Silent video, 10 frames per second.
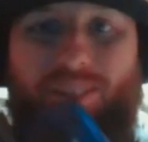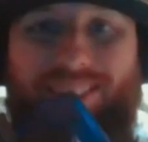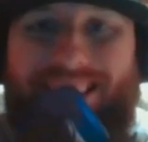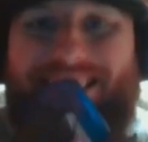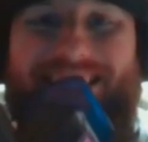
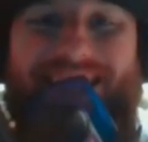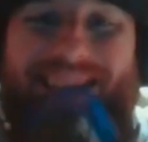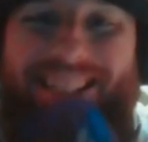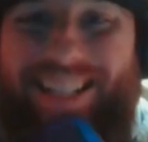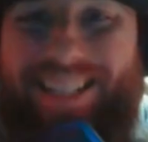this
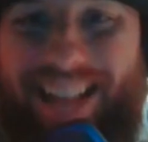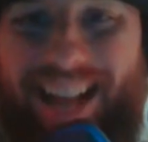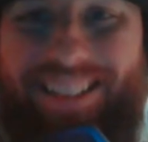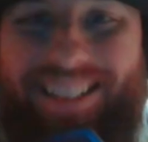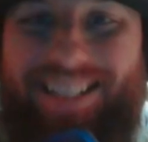is the
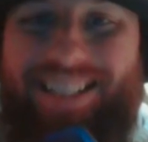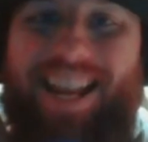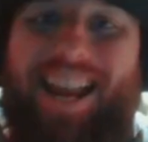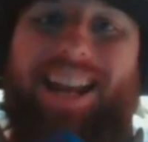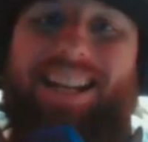deck list,
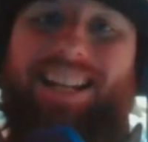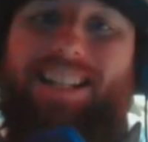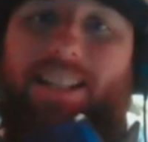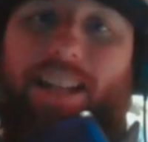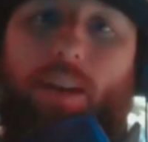and
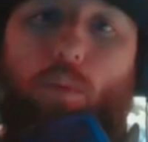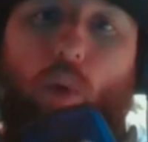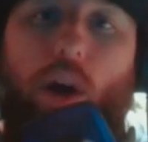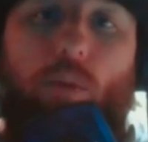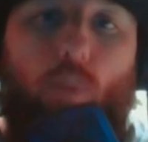it's the
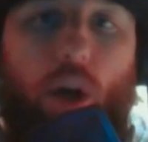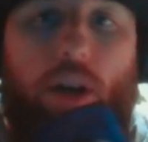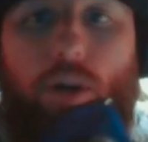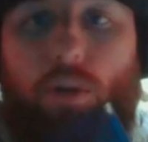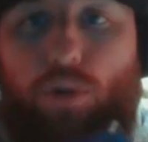
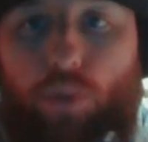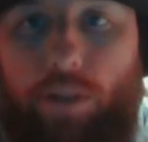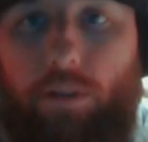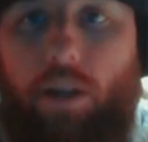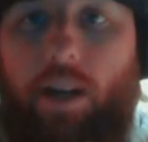1-1
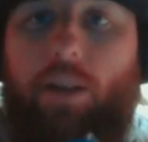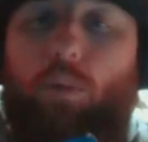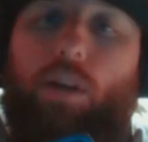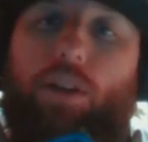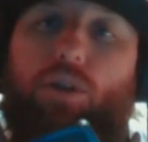Dodrio
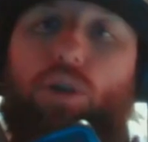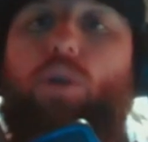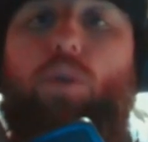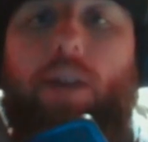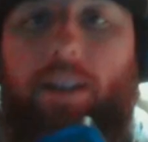line with
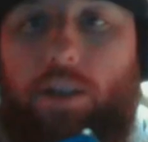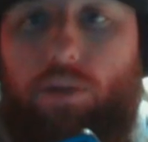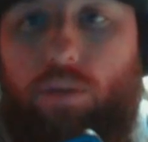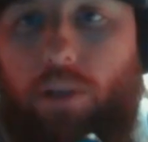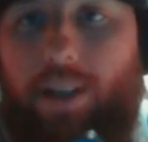2
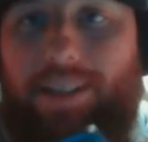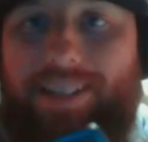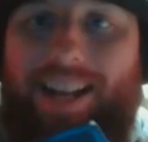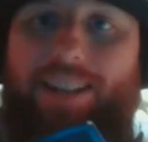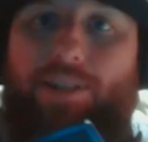Electrode lines
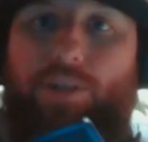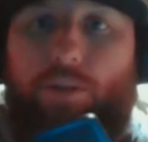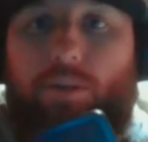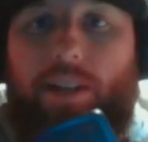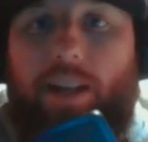and
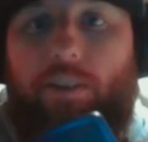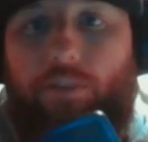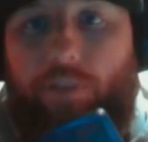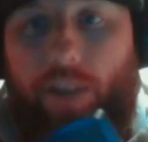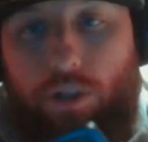2
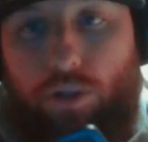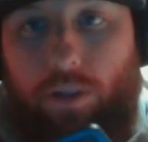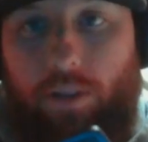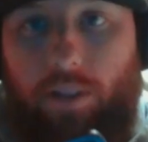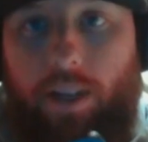
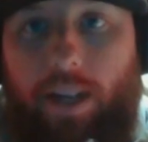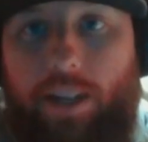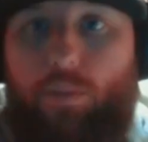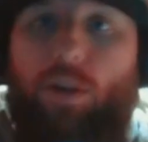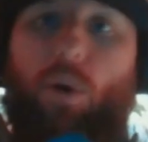Galvantula
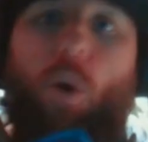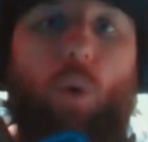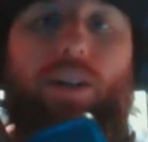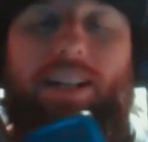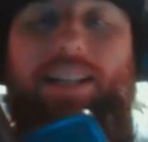lines. We
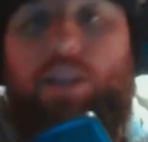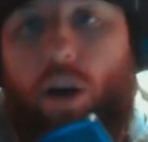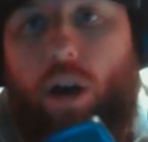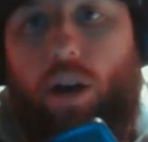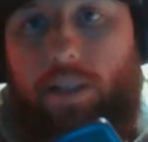already
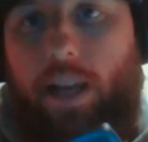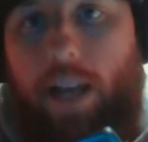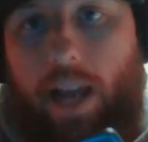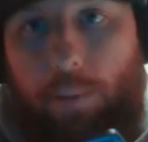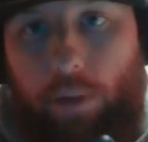talked
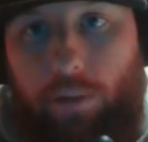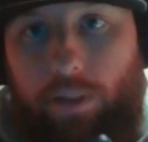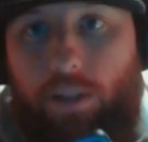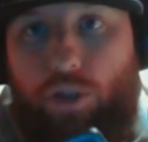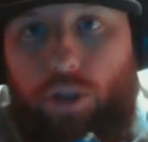about
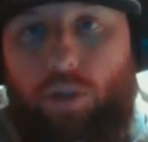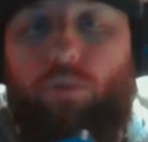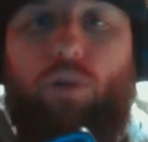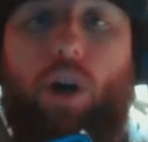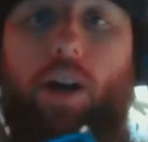the
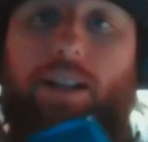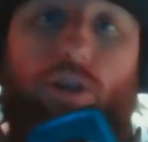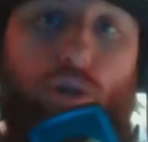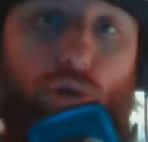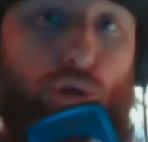
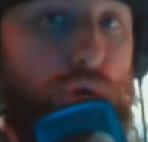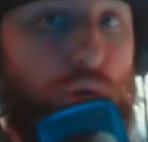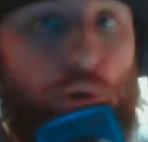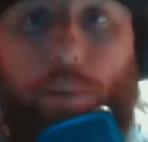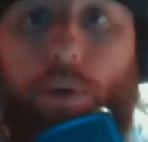Giovanni's. They're
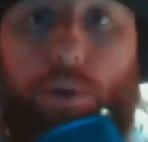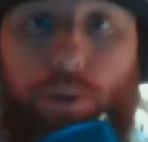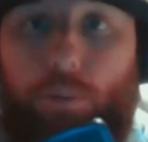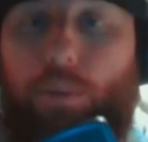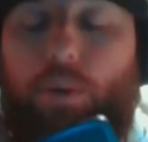super
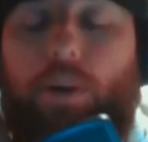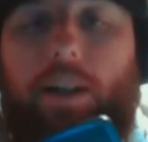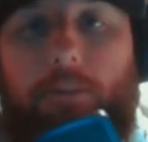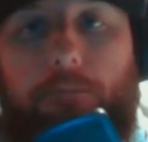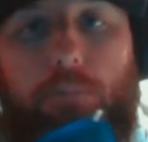duper
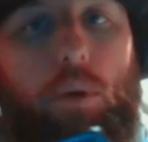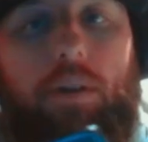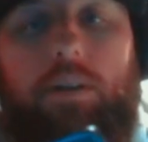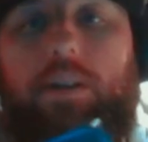important